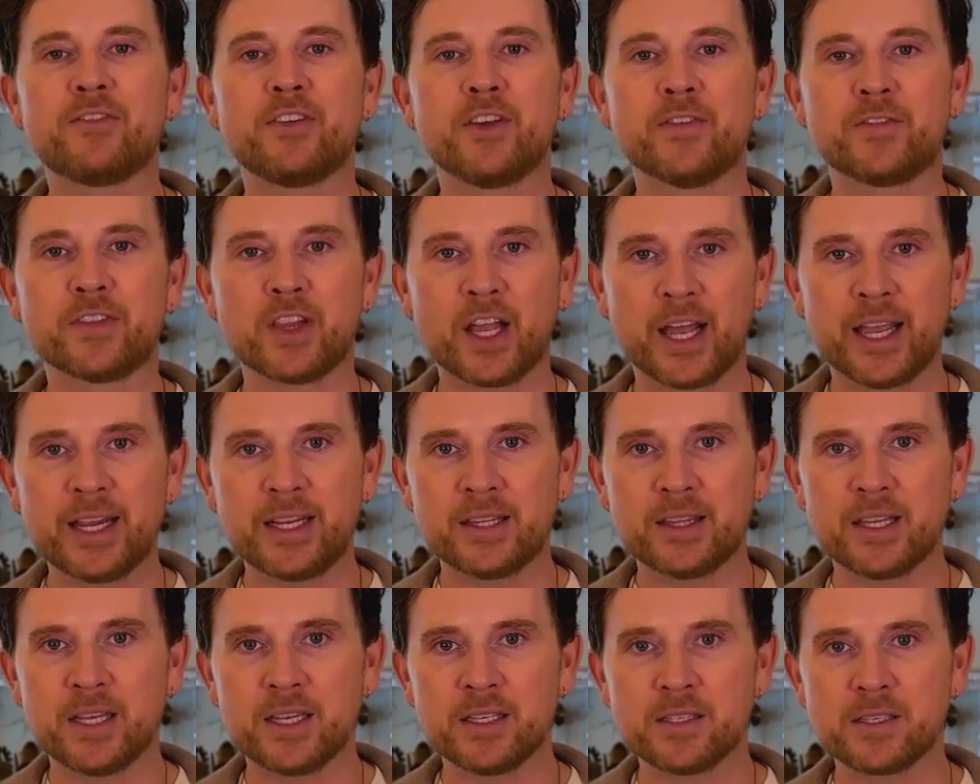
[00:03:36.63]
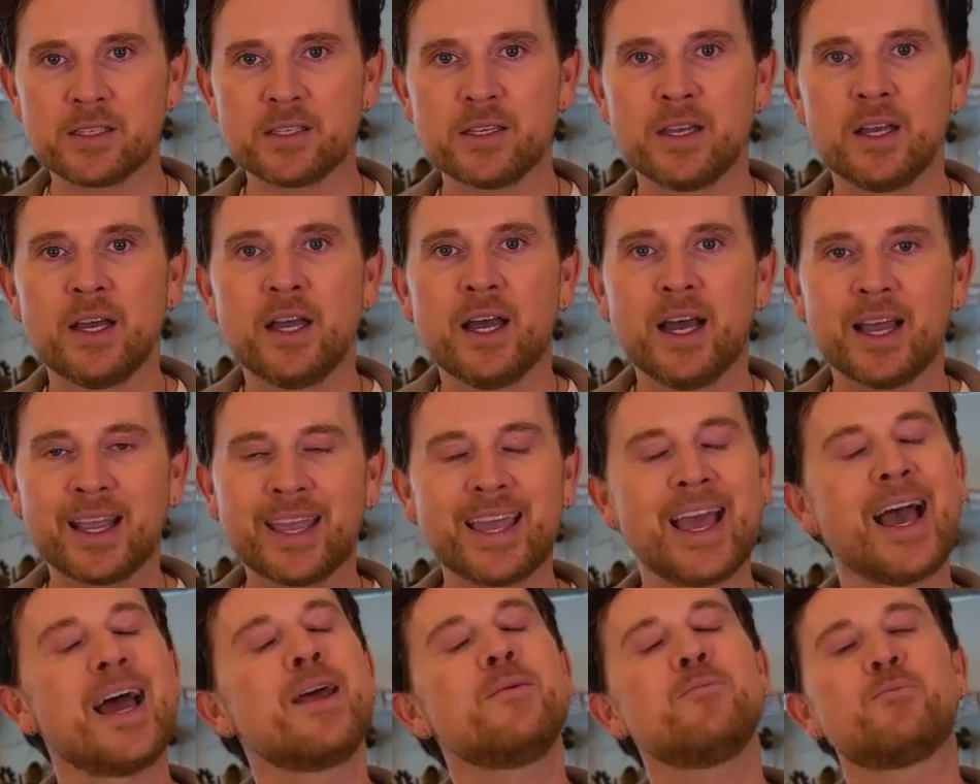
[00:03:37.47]
you've liked this,
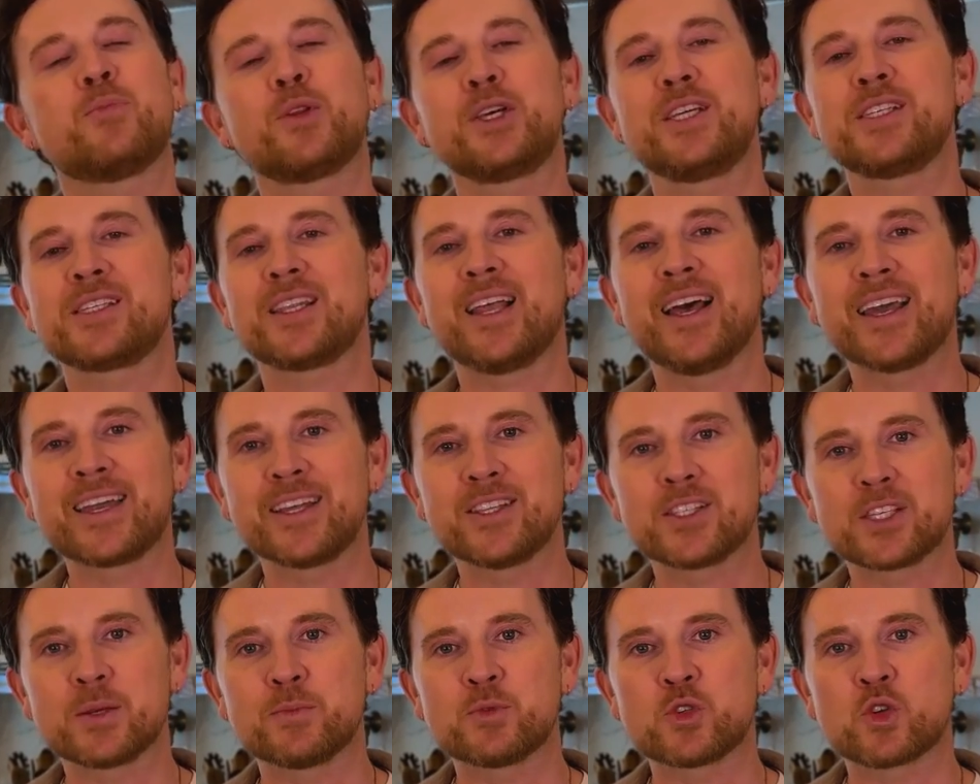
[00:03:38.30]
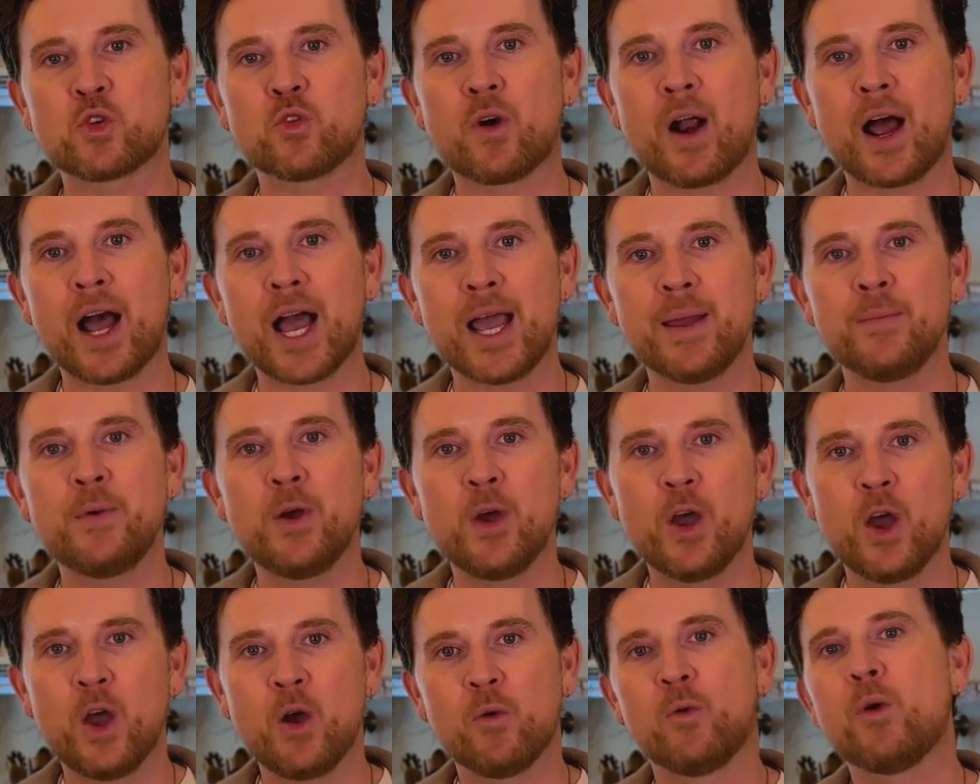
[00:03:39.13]
again, please like and subscribe.
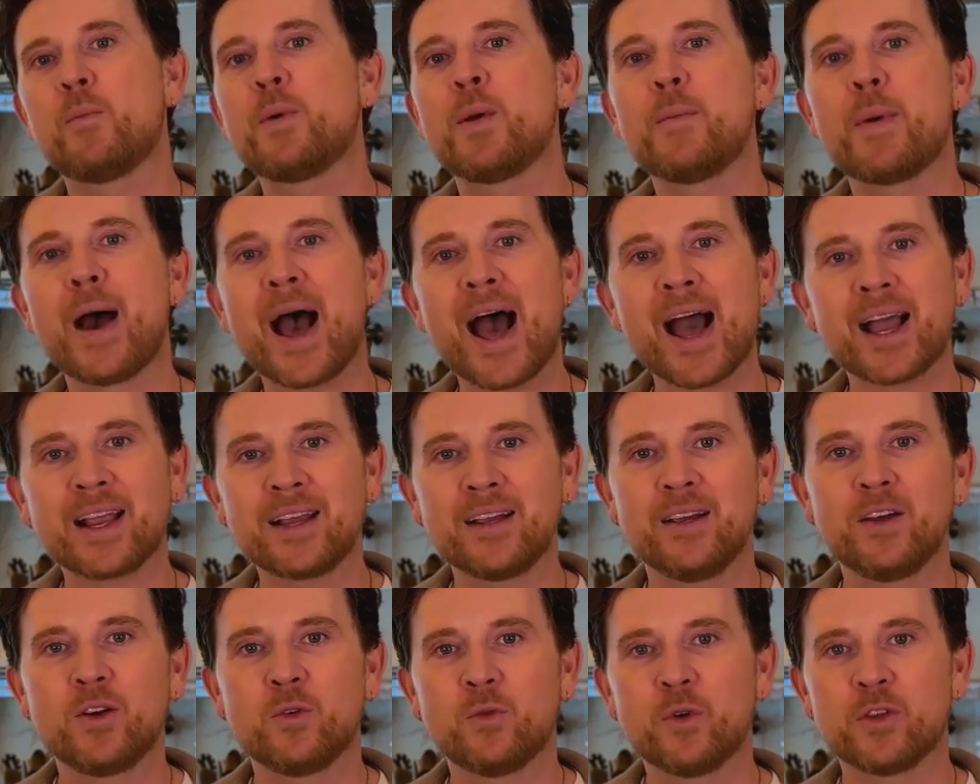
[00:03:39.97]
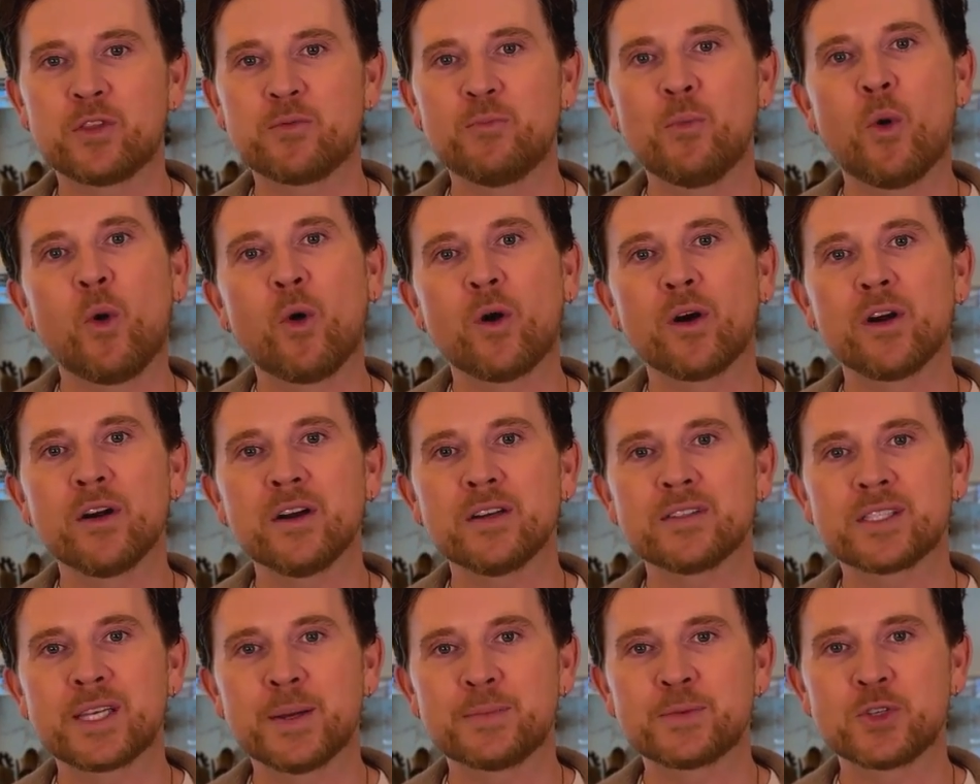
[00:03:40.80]
We'll be back with more
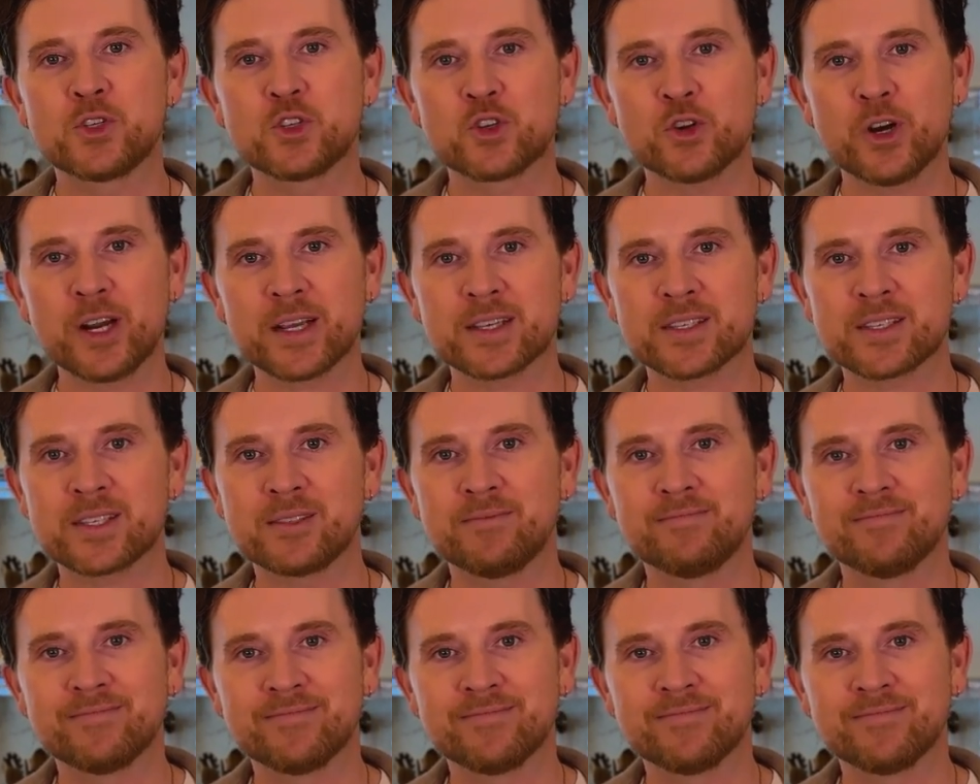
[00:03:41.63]
tips and tricks.